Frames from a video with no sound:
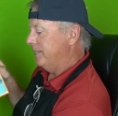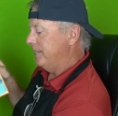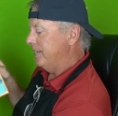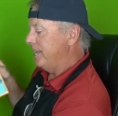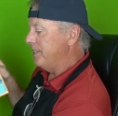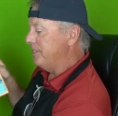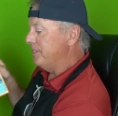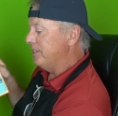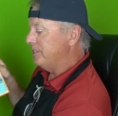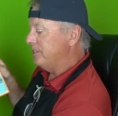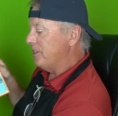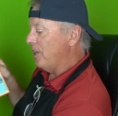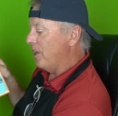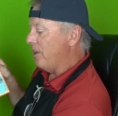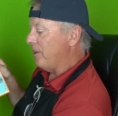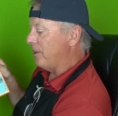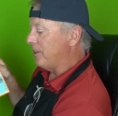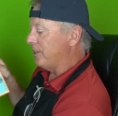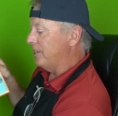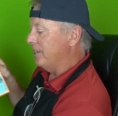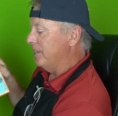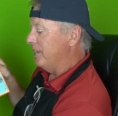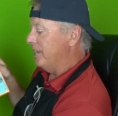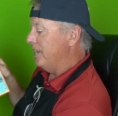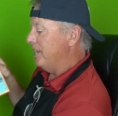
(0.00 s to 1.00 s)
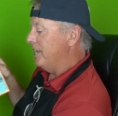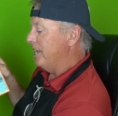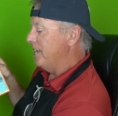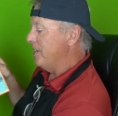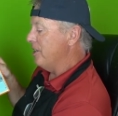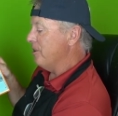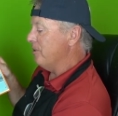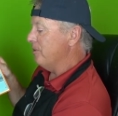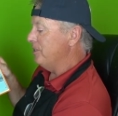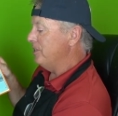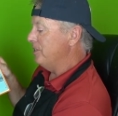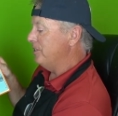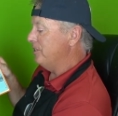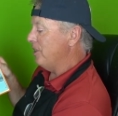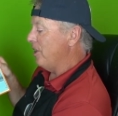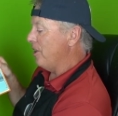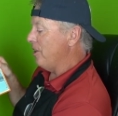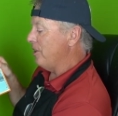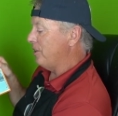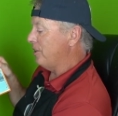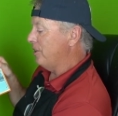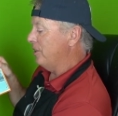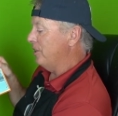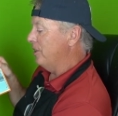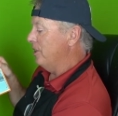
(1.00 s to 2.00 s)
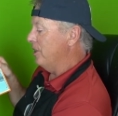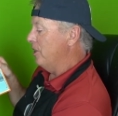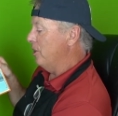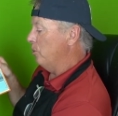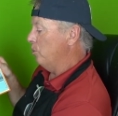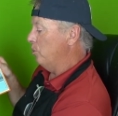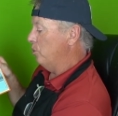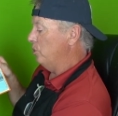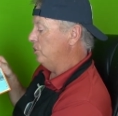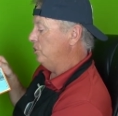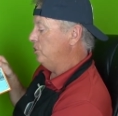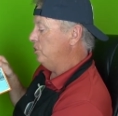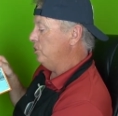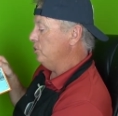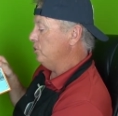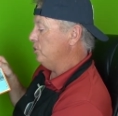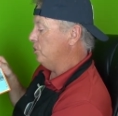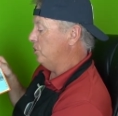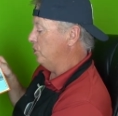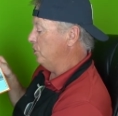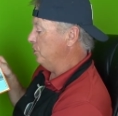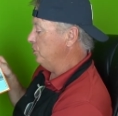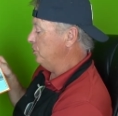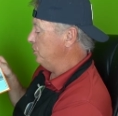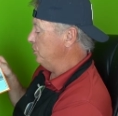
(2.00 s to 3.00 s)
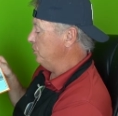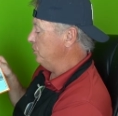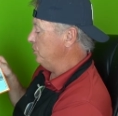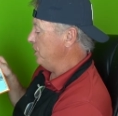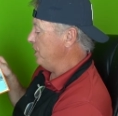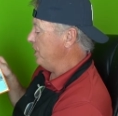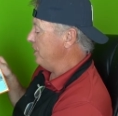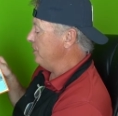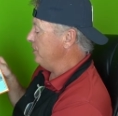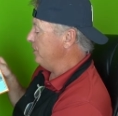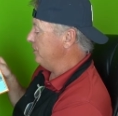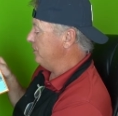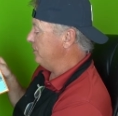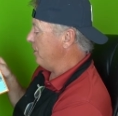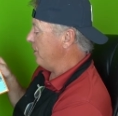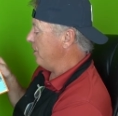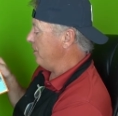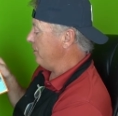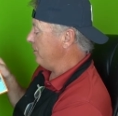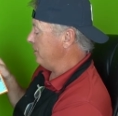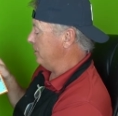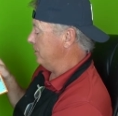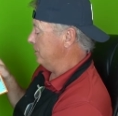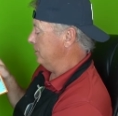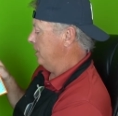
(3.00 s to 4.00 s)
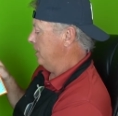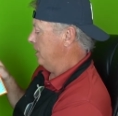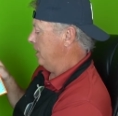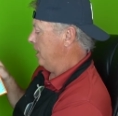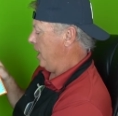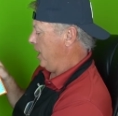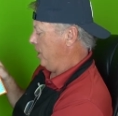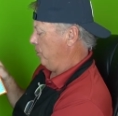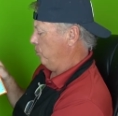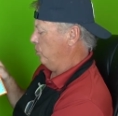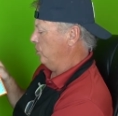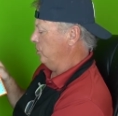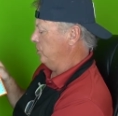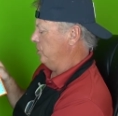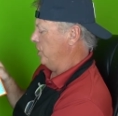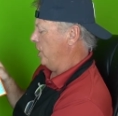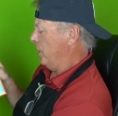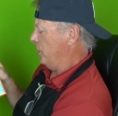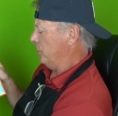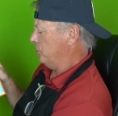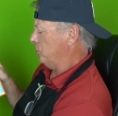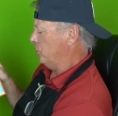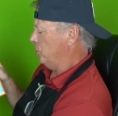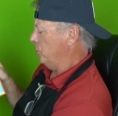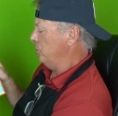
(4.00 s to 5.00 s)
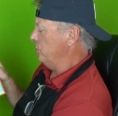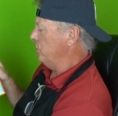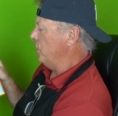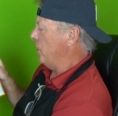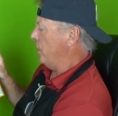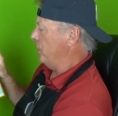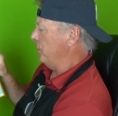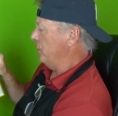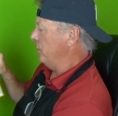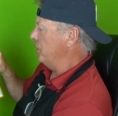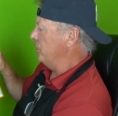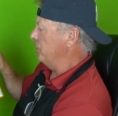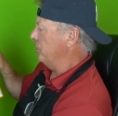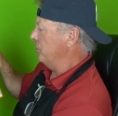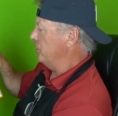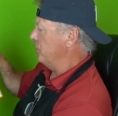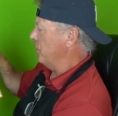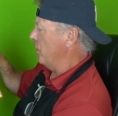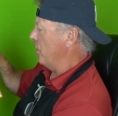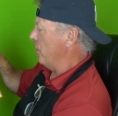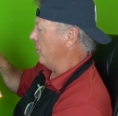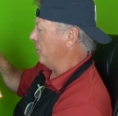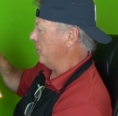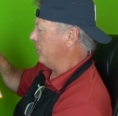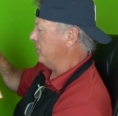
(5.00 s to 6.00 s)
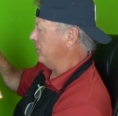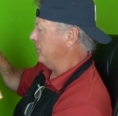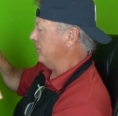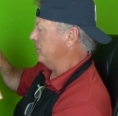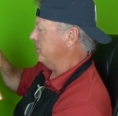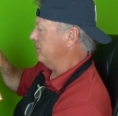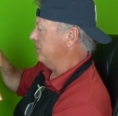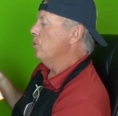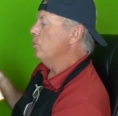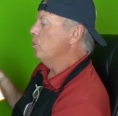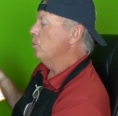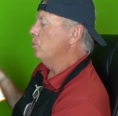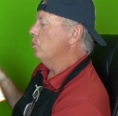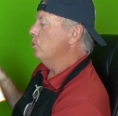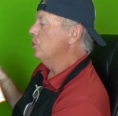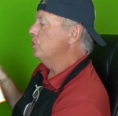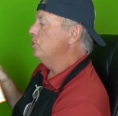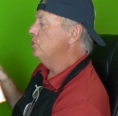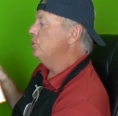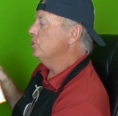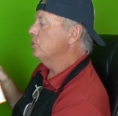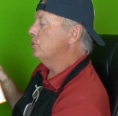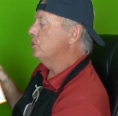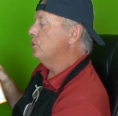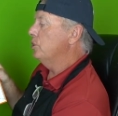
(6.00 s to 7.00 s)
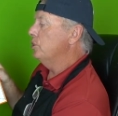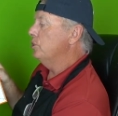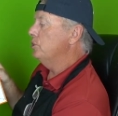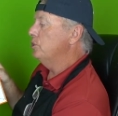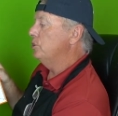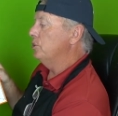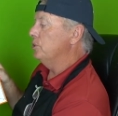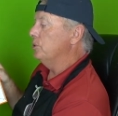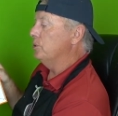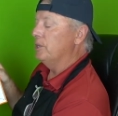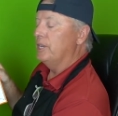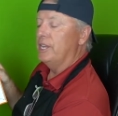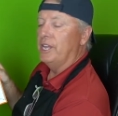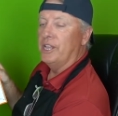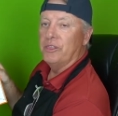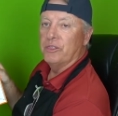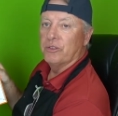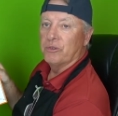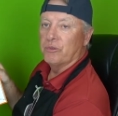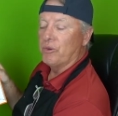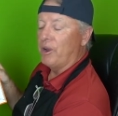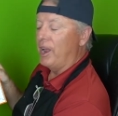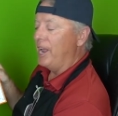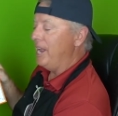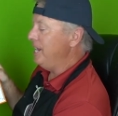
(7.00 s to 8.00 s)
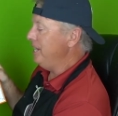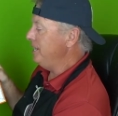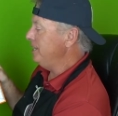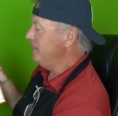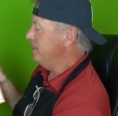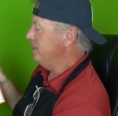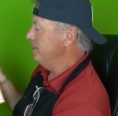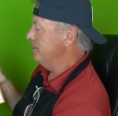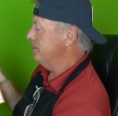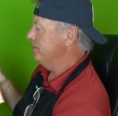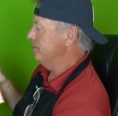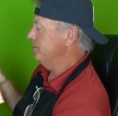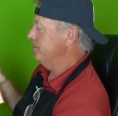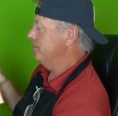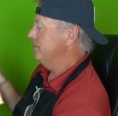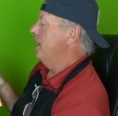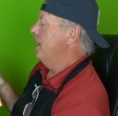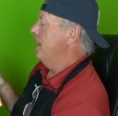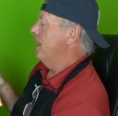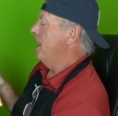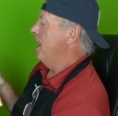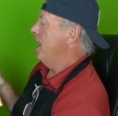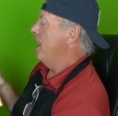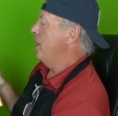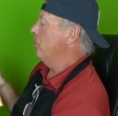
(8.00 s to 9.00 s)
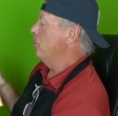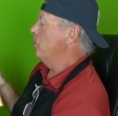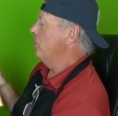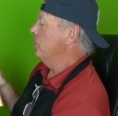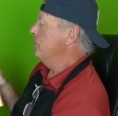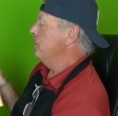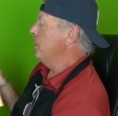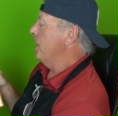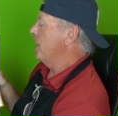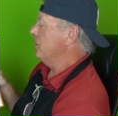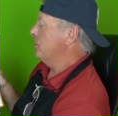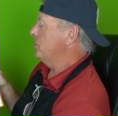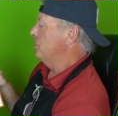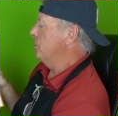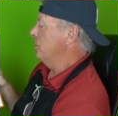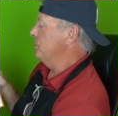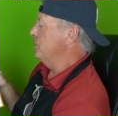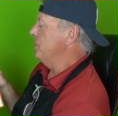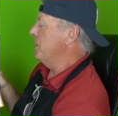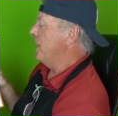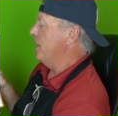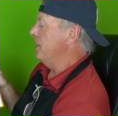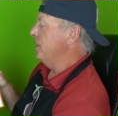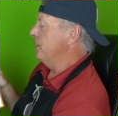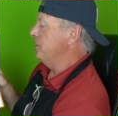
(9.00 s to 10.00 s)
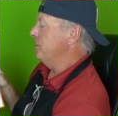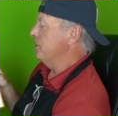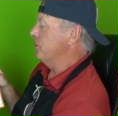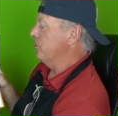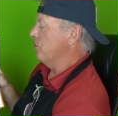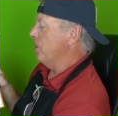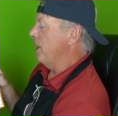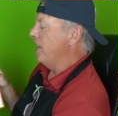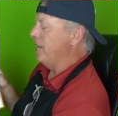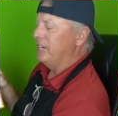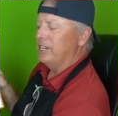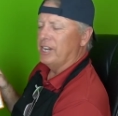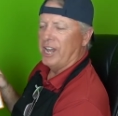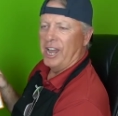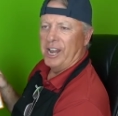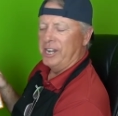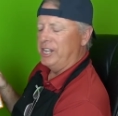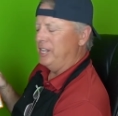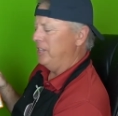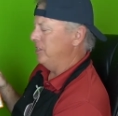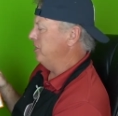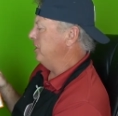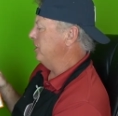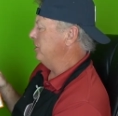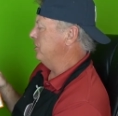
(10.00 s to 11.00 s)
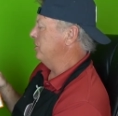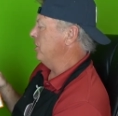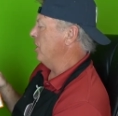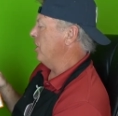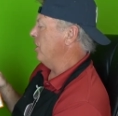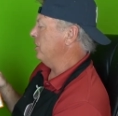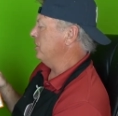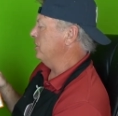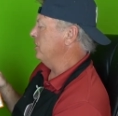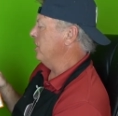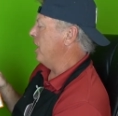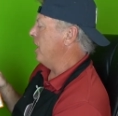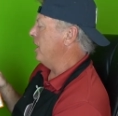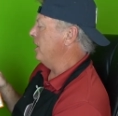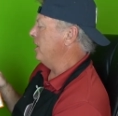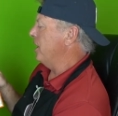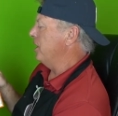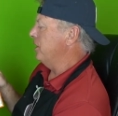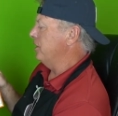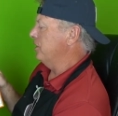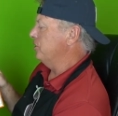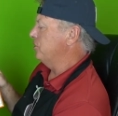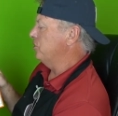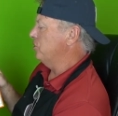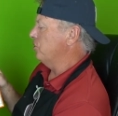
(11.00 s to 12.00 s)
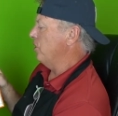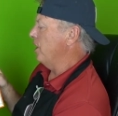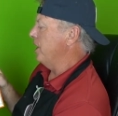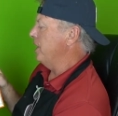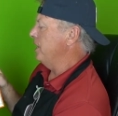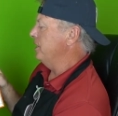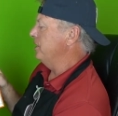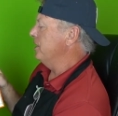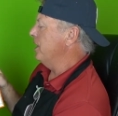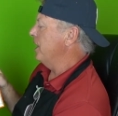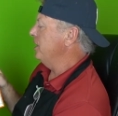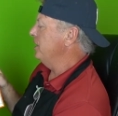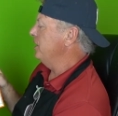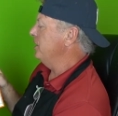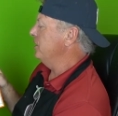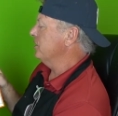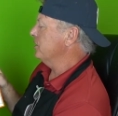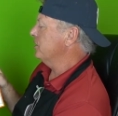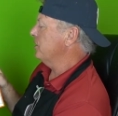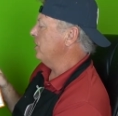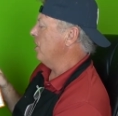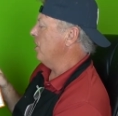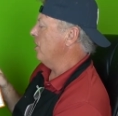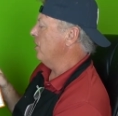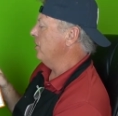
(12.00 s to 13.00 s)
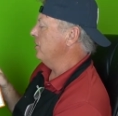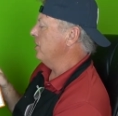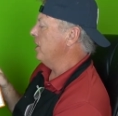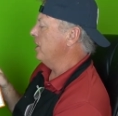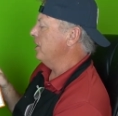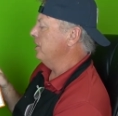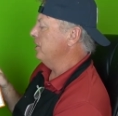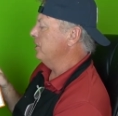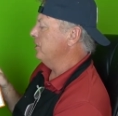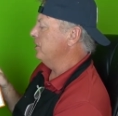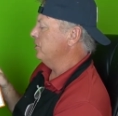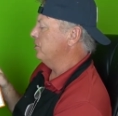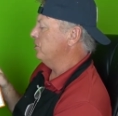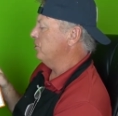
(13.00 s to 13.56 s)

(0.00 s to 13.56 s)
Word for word: in the dark, here in the dark. Would you, could you, in the dark? I would not, could not, in the dark. Would you, could you, in the rain? I would not, could not in the rain, not in the dark, not on a train, not in a car, not in a